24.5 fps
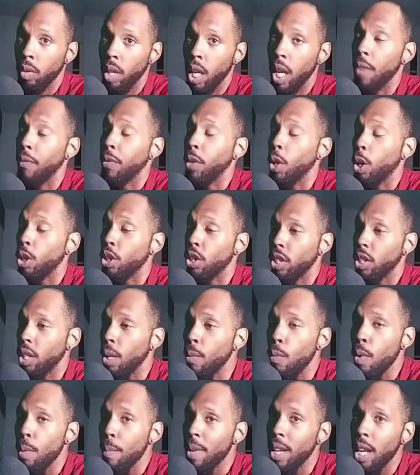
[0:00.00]
if there are
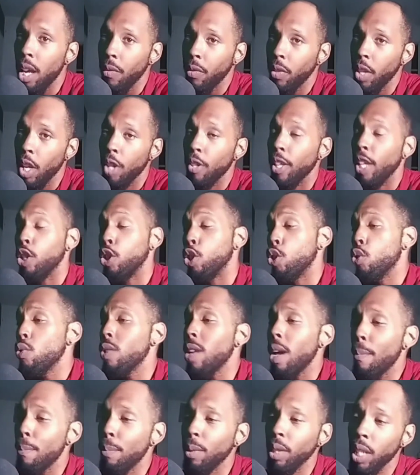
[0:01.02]
some women out there that do
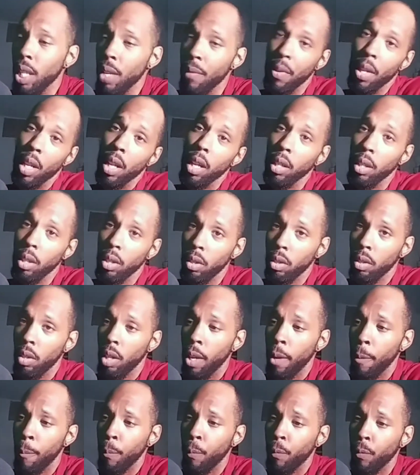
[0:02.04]
not believe in us,
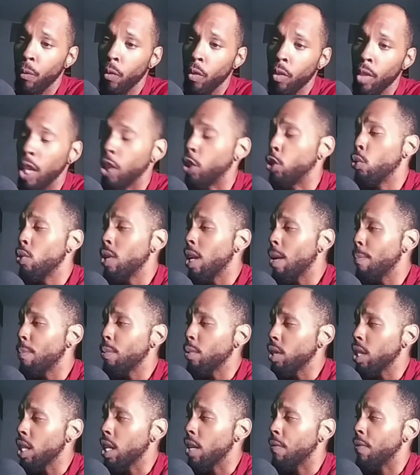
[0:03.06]
that do not
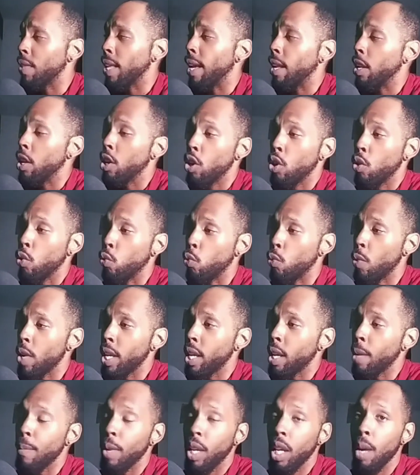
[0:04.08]
believe that we
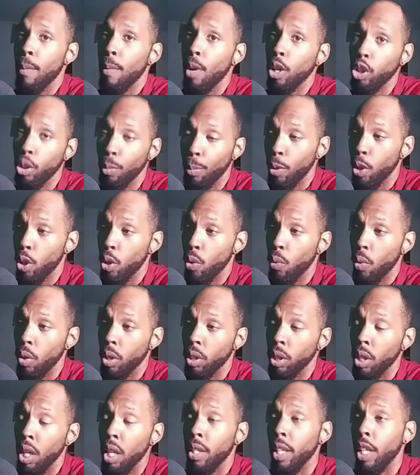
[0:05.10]
can become
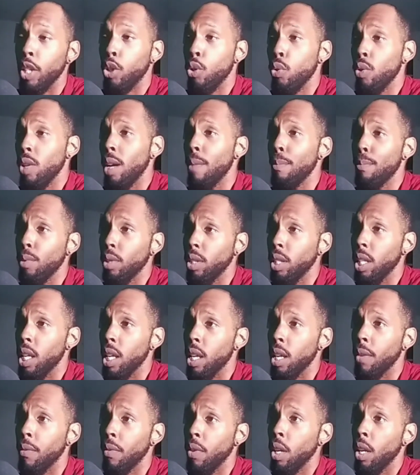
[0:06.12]
entrepreneurs, that do not
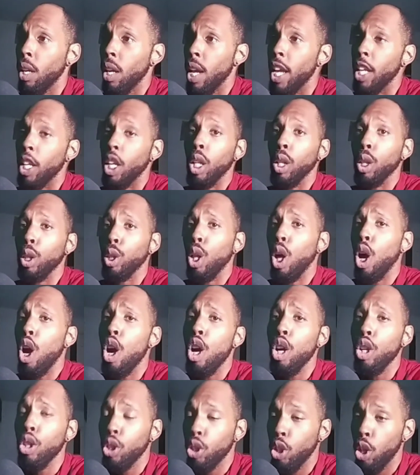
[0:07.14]
believe in the
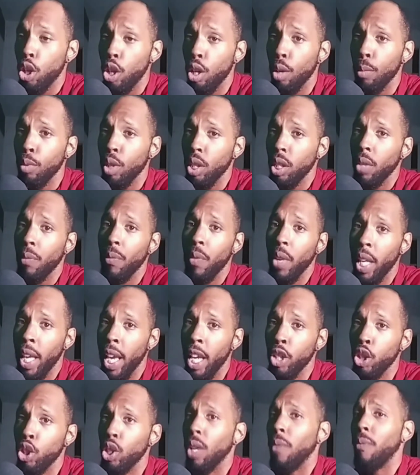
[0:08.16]
long term
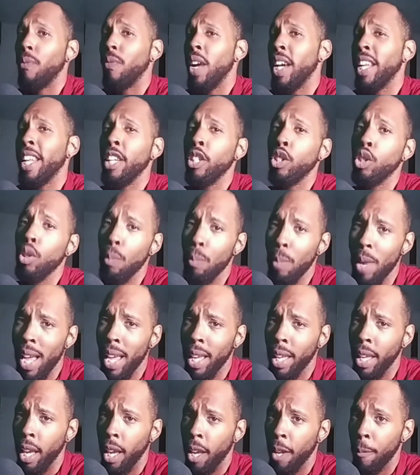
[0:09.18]
justification of financial
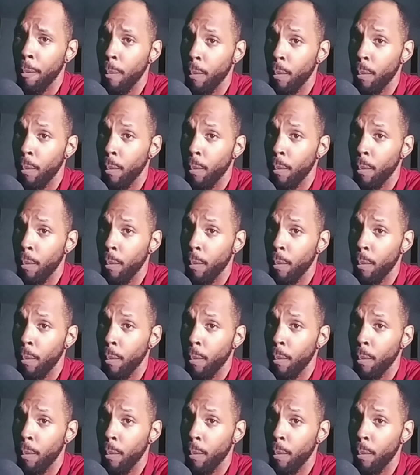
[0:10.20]
backing,